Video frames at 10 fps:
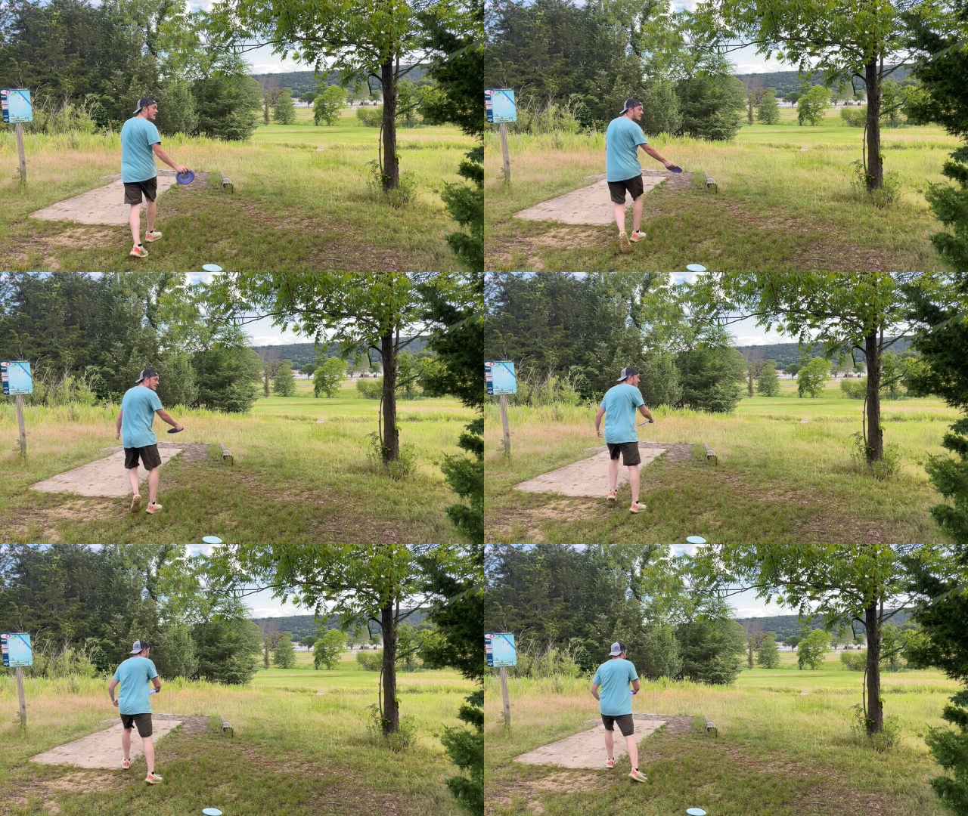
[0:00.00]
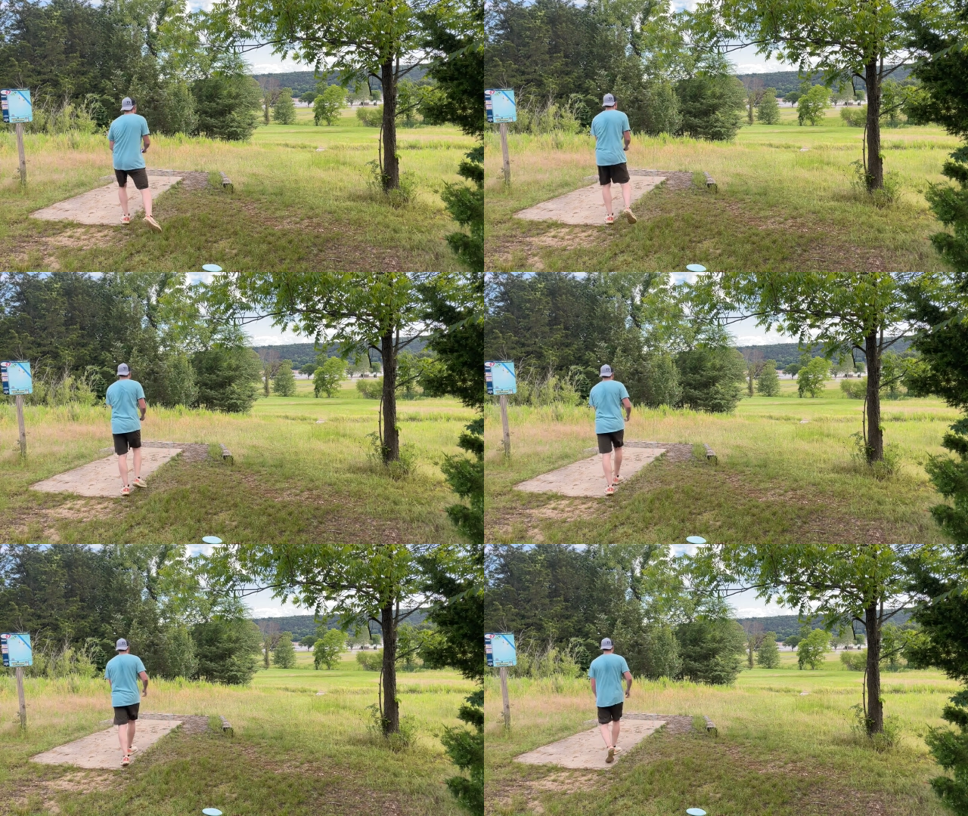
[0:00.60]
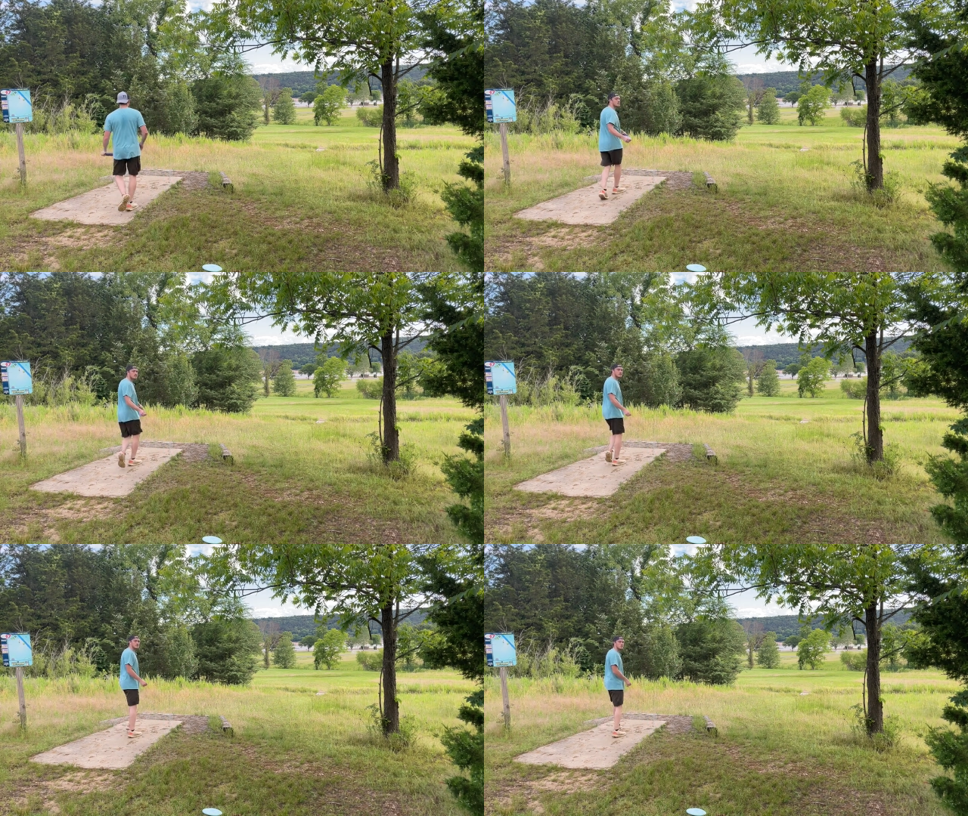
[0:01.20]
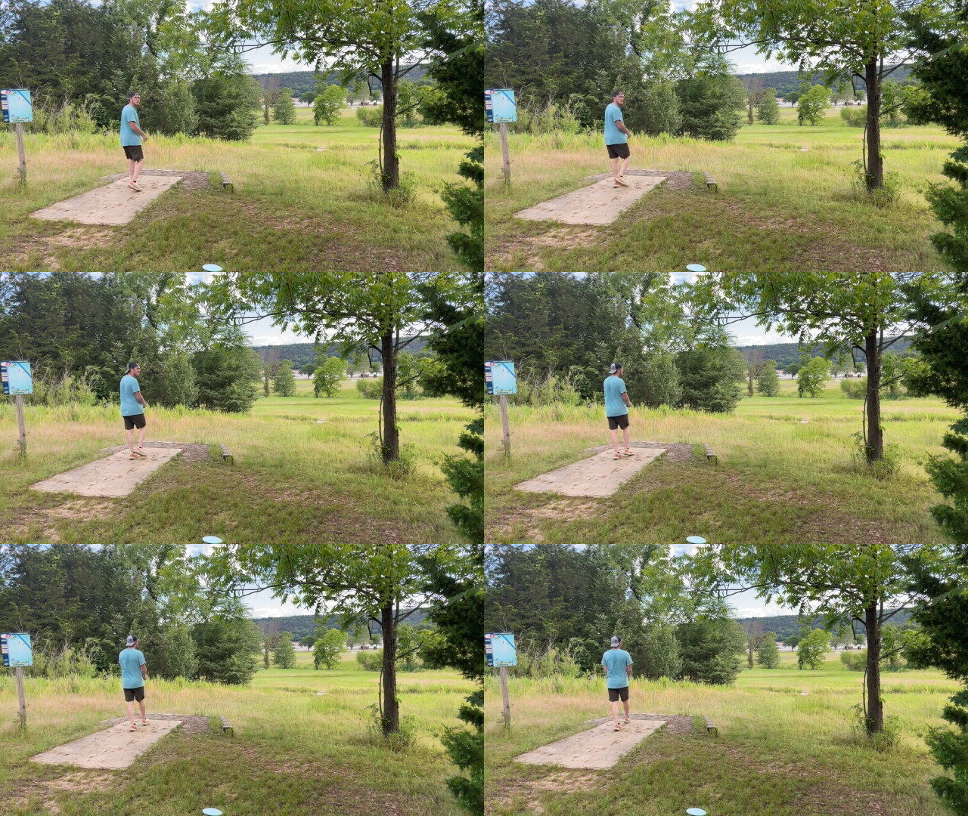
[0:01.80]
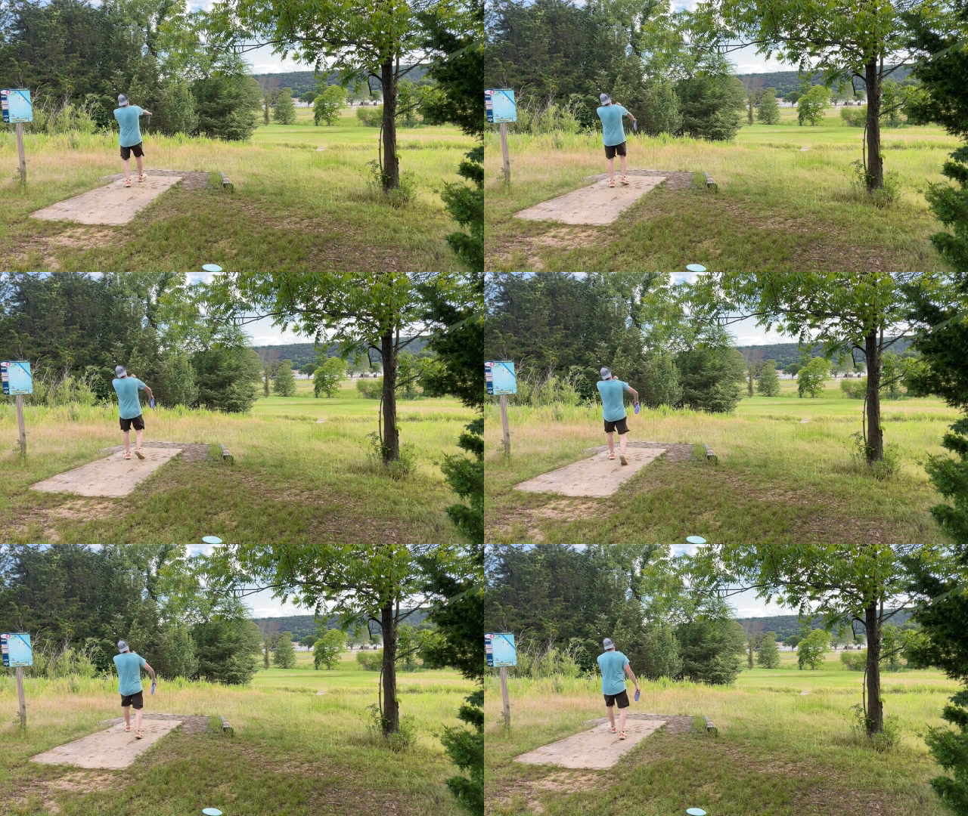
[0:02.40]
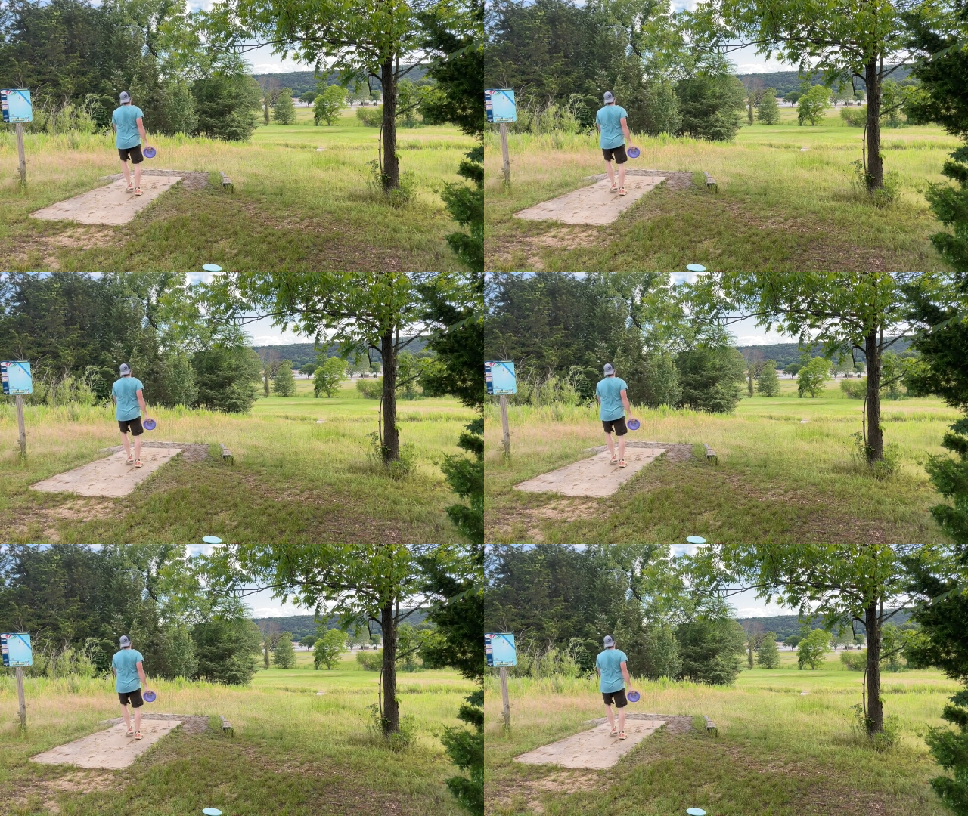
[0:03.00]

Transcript: [unreadable: no face in view]